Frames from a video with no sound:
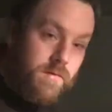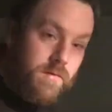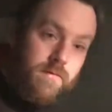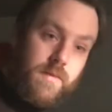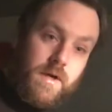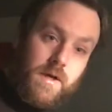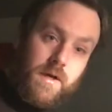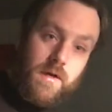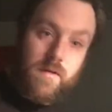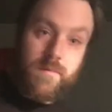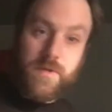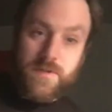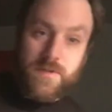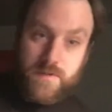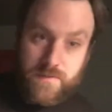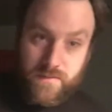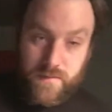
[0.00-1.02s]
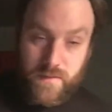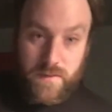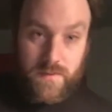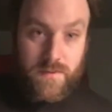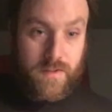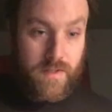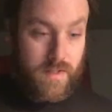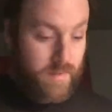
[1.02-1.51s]
my amazing
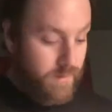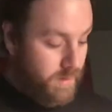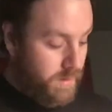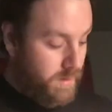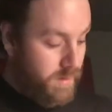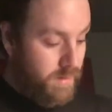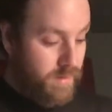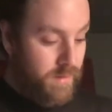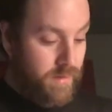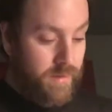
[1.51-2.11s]
friends got me